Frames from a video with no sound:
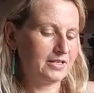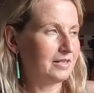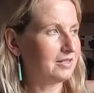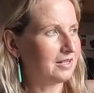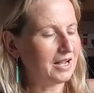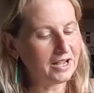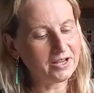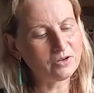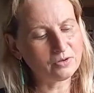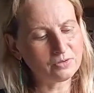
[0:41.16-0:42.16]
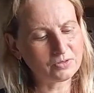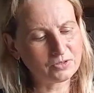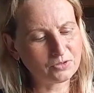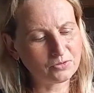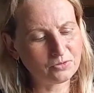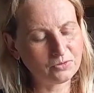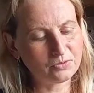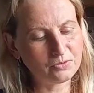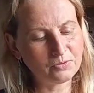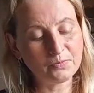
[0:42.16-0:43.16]
that the light goes
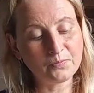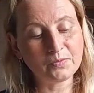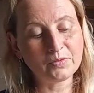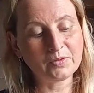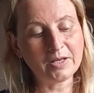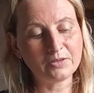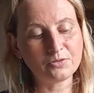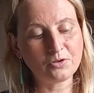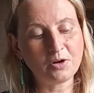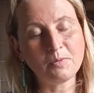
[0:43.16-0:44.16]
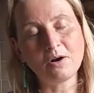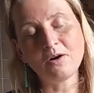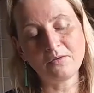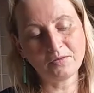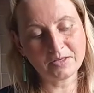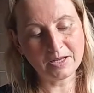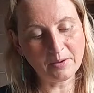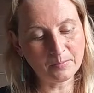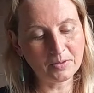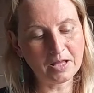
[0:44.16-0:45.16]
through that drop of the
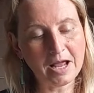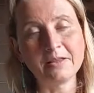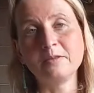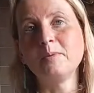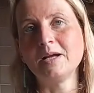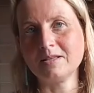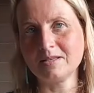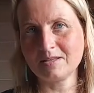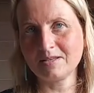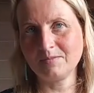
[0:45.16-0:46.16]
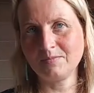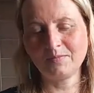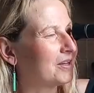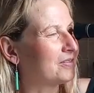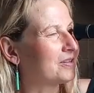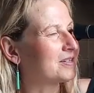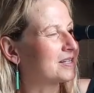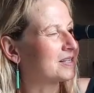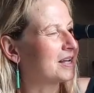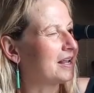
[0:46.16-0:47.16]
sample and it bends. Then there is a
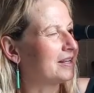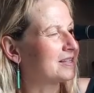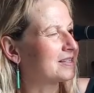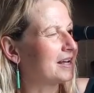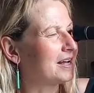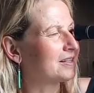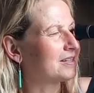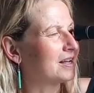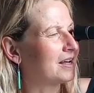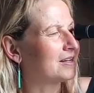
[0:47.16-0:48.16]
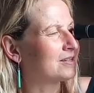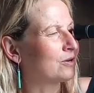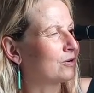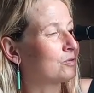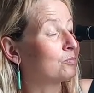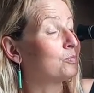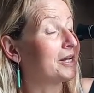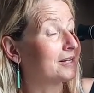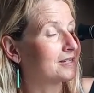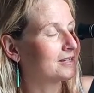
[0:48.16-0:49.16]
scale inside. It's called
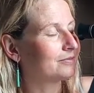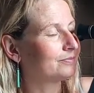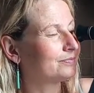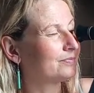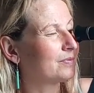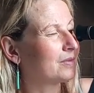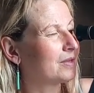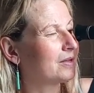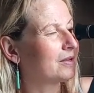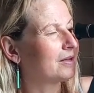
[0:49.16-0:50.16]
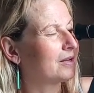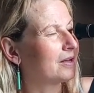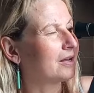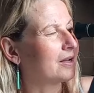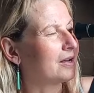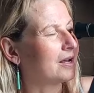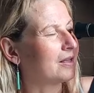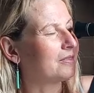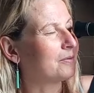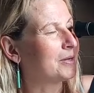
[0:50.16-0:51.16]
bricks,
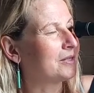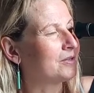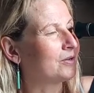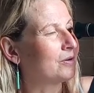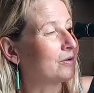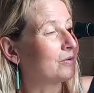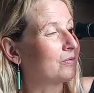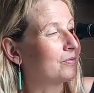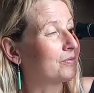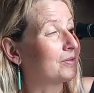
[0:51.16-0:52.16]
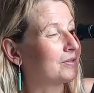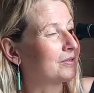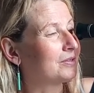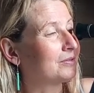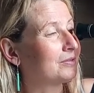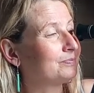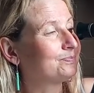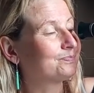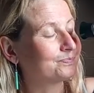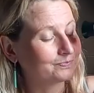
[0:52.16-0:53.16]
and depending on the
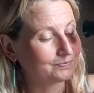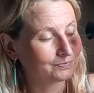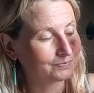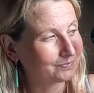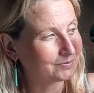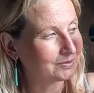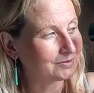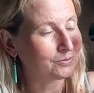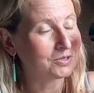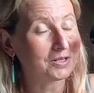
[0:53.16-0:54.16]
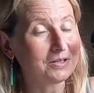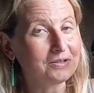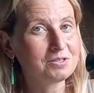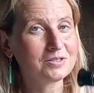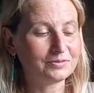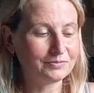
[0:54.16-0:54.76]
result,